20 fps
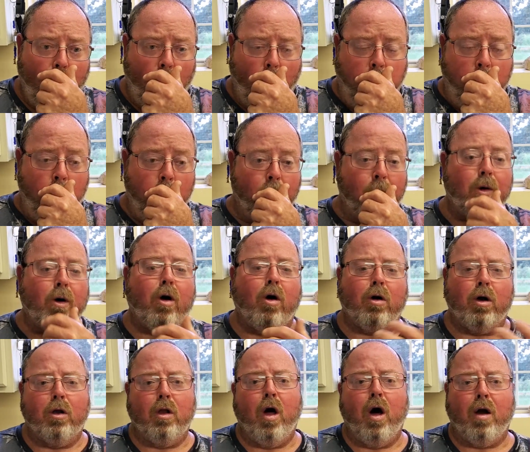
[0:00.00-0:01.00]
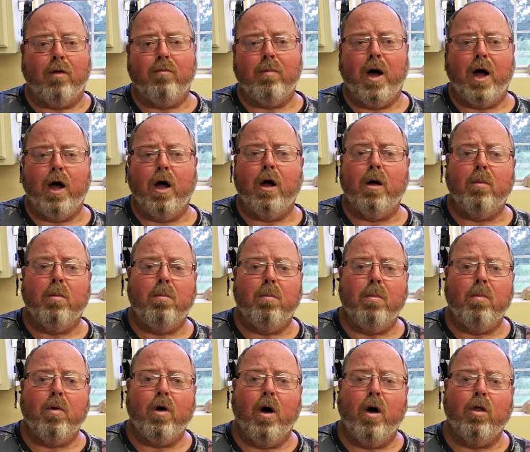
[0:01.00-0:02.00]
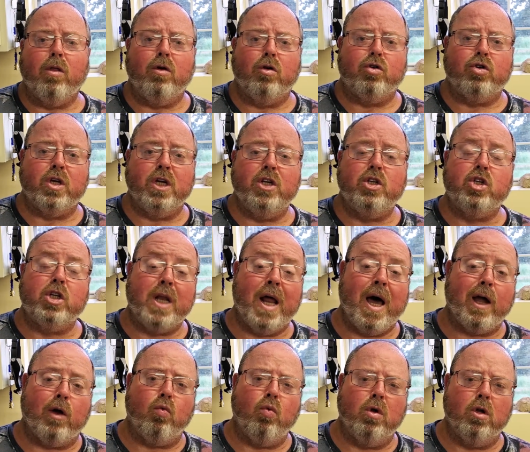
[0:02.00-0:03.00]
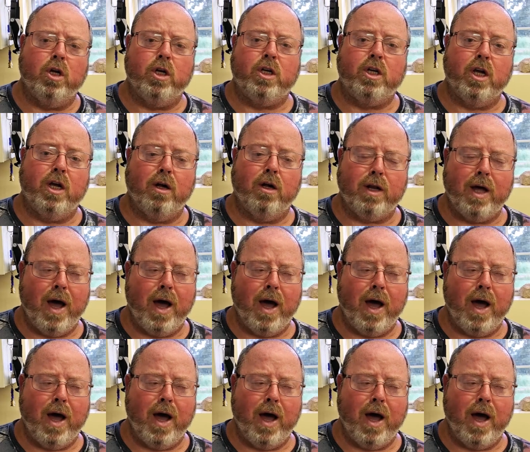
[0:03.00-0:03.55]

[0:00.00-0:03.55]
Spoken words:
on a lot of my other seeds that I really tell.